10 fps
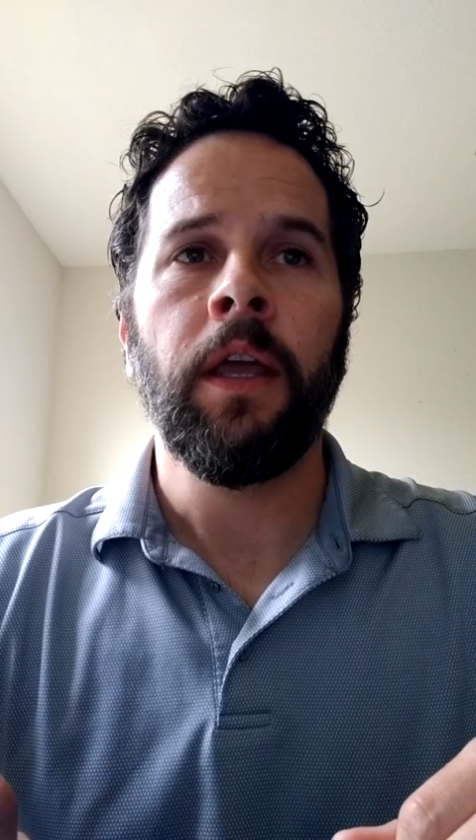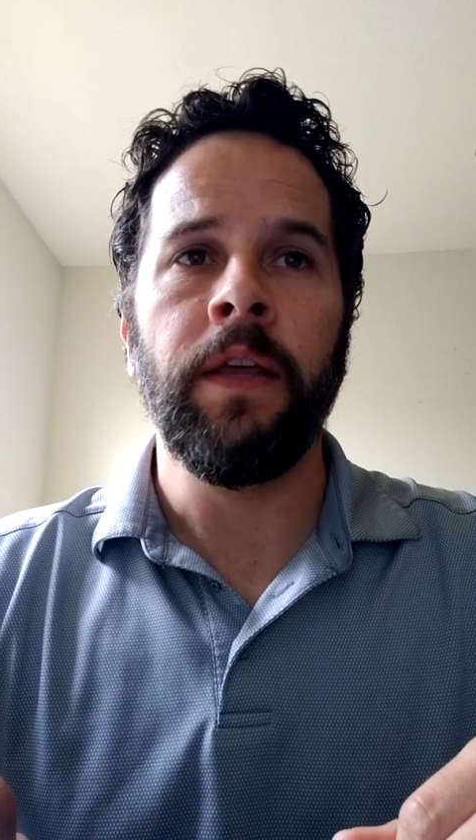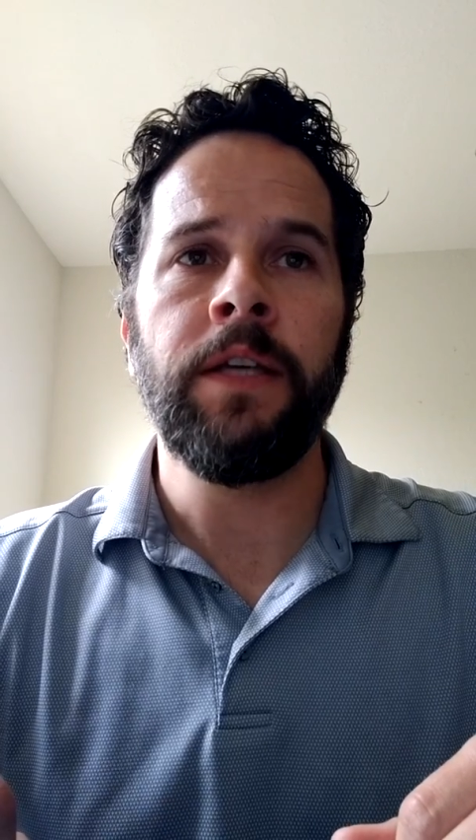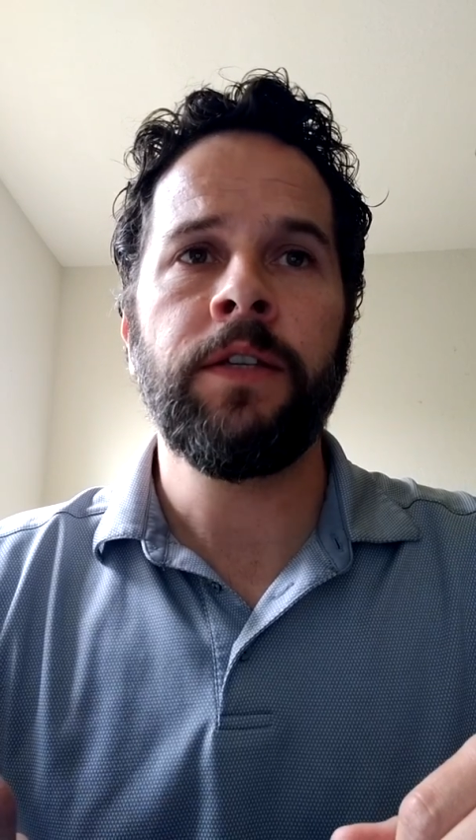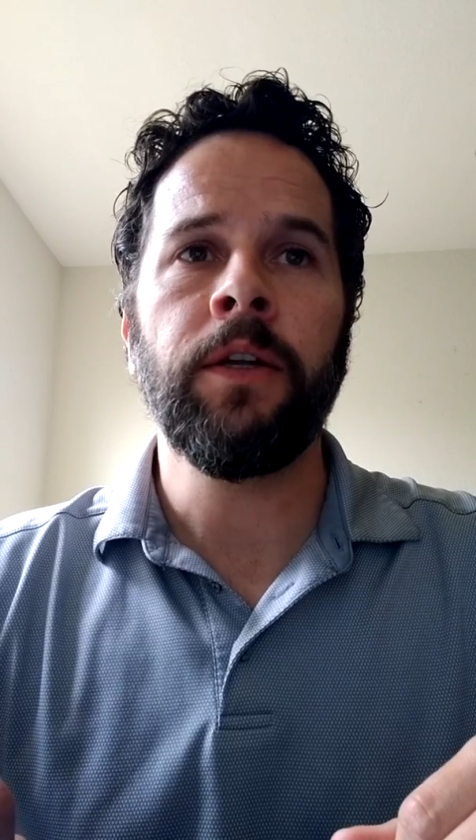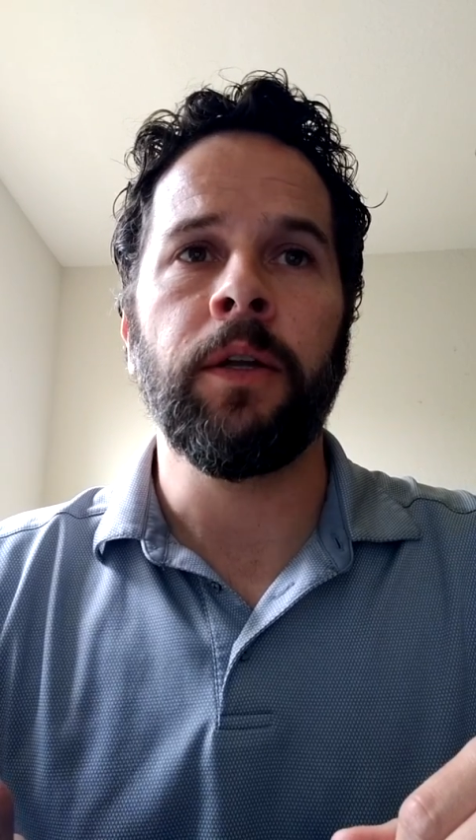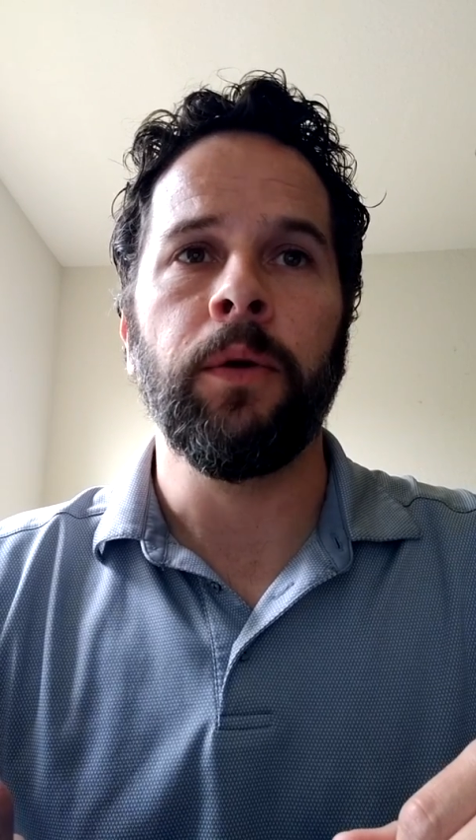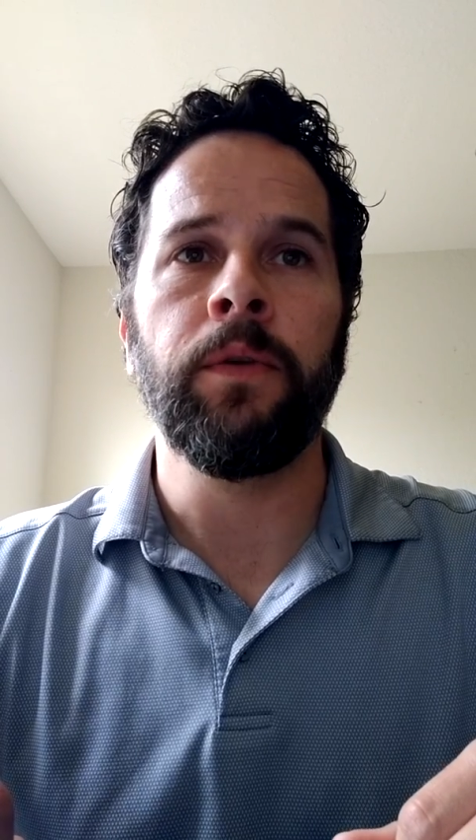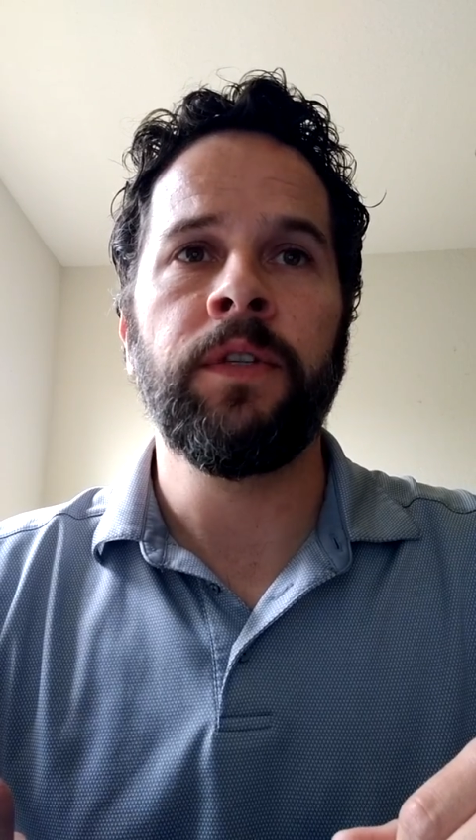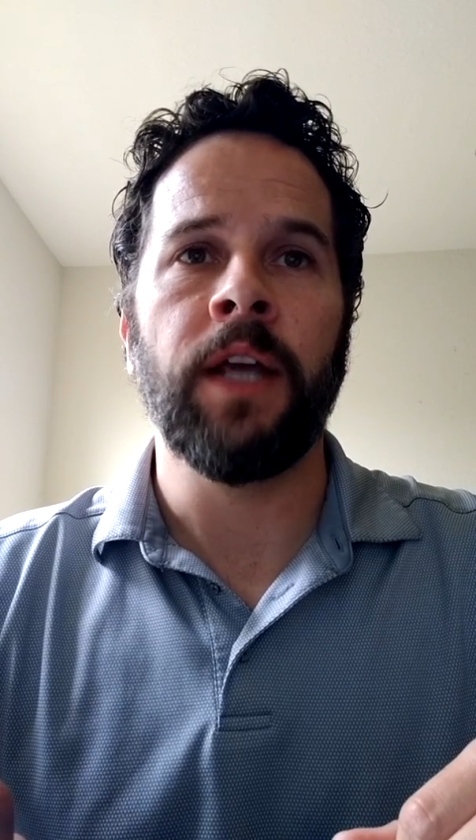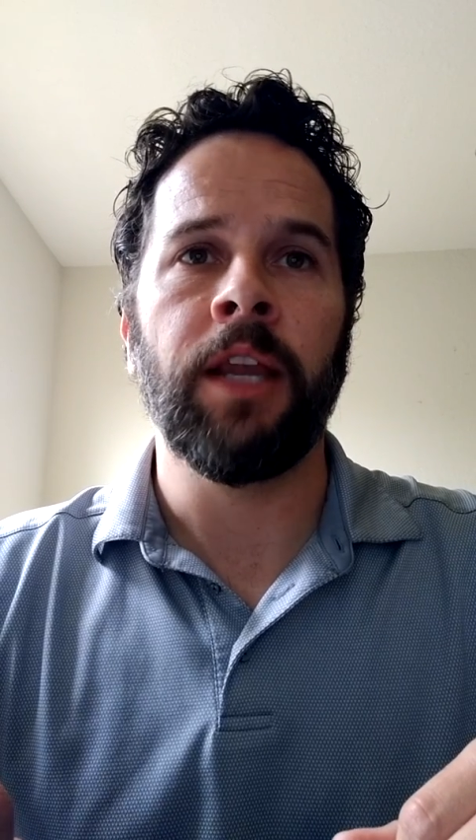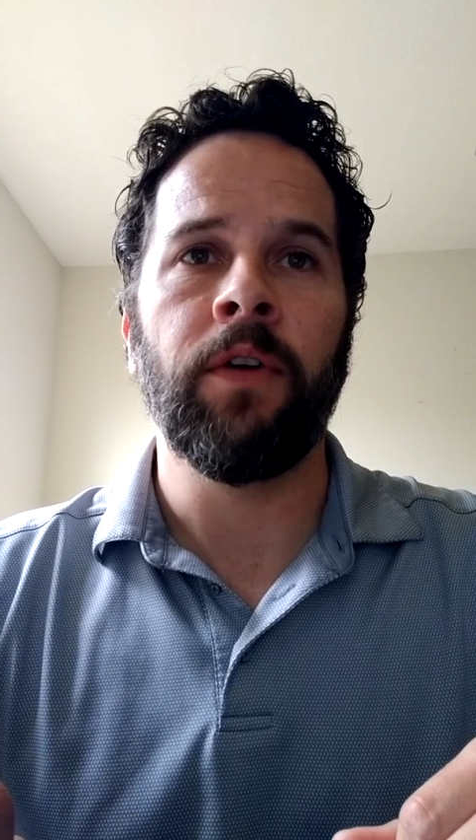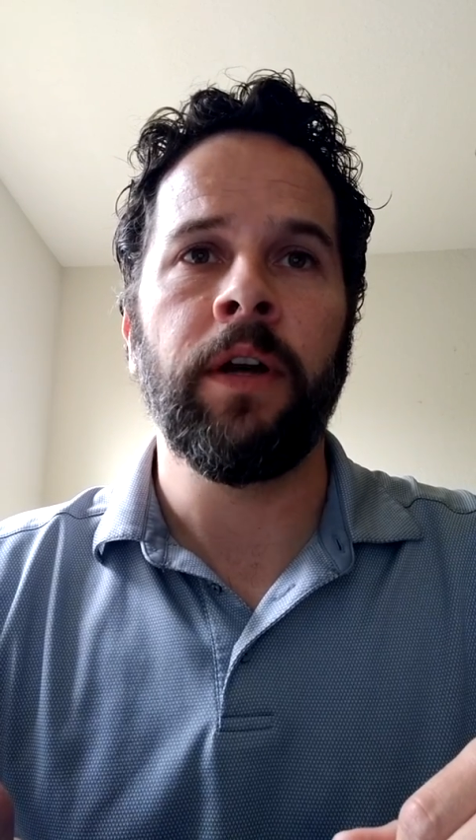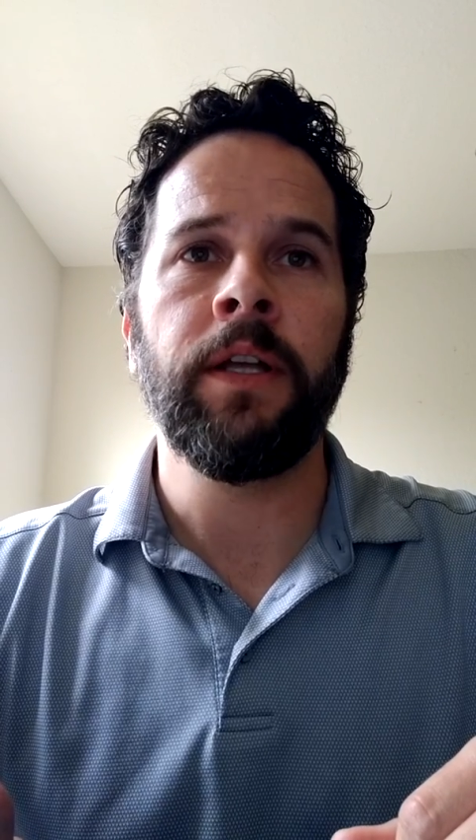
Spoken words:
These include salivary